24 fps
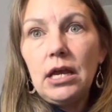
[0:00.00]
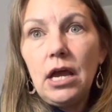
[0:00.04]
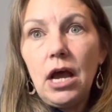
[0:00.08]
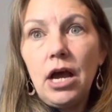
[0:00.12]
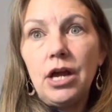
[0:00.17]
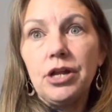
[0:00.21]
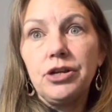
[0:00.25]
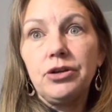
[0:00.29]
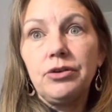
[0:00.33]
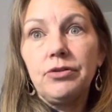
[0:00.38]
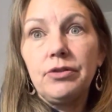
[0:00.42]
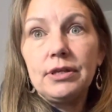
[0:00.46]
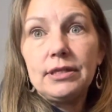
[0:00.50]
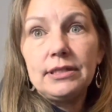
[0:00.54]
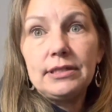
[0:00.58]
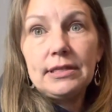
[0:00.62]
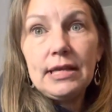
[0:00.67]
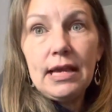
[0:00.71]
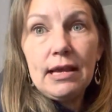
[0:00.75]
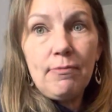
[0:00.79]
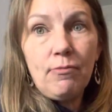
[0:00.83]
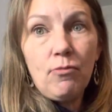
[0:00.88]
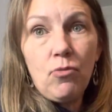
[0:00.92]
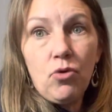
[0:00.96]
under the
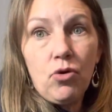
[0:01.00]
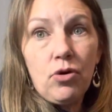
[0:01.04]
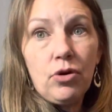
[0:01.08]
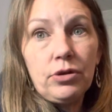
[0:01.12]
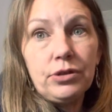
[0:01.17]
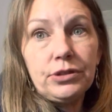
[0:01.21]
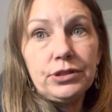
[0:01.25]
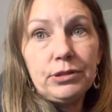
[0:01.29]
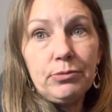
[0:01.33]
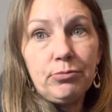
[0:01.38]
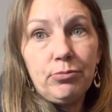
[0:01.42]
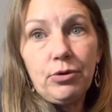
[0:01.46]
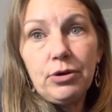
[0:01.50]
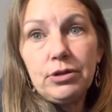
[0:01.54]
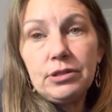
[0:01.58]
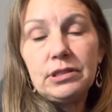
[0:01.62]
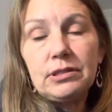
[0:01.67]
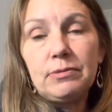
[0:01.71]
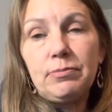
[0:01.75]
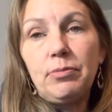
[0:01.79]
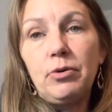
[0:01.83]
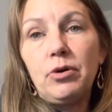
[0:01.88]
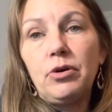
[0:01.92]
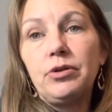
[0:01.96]
same morals and
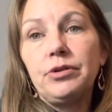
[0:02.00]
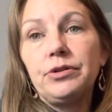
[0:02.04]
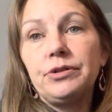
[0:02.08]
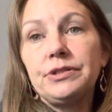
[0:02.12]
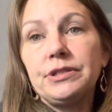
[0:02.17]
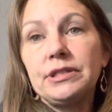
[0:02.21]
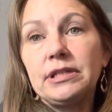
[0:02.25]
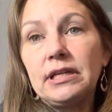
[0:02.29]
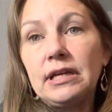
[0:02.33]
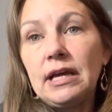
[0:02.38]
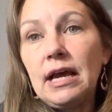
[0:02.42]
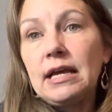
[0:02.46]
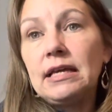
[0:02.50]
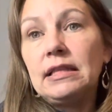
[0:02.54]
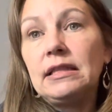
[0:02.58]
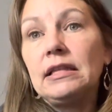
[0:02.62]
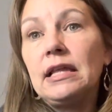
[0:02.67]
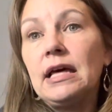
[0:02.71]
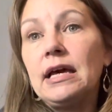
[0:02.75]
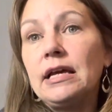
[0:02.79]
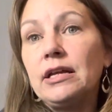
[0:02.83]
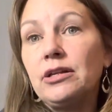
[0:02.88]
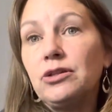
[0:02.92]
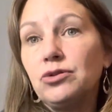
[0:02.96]
principles,
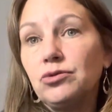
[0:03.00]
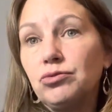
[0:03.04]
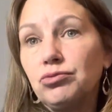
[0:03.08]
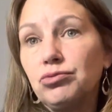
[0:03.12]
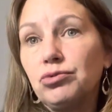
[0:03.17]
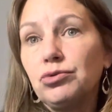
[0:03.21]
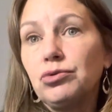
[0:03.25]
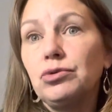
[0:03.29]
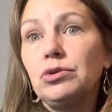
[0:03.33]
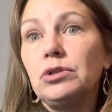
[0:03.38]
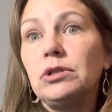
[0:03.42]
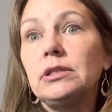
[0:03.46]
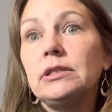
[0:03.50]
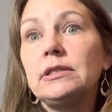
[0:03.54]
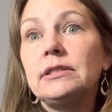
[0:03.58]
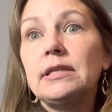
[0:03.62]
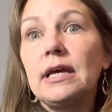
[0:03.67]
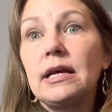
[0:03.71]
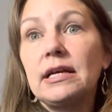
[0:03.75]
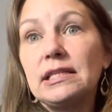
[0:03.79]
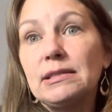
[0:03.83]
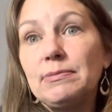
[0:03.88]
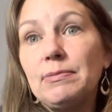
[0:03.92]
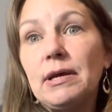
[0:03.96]
guidelines, rules,
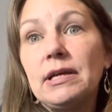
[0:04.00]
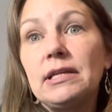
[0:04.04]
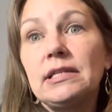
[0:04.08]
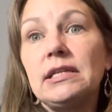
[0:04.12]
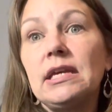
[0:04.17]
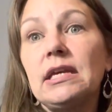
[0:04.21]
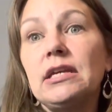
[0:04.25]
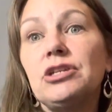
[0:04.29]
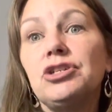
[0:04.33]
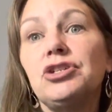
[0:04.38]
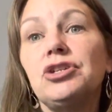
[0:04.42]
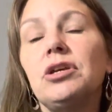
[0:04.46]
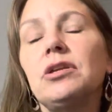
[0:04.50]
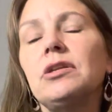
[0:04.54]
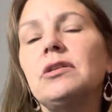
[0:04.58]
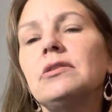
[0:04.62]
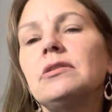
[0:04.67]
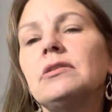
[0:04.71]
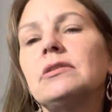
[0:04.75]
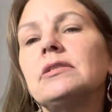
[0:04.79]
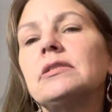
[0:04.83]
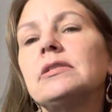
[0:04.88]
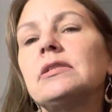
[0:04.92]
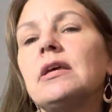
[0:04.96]

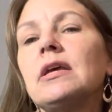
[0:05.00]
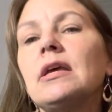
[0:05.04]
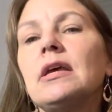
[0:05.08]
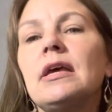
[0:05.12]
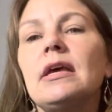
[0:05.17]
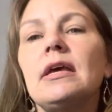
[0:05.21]
expectations,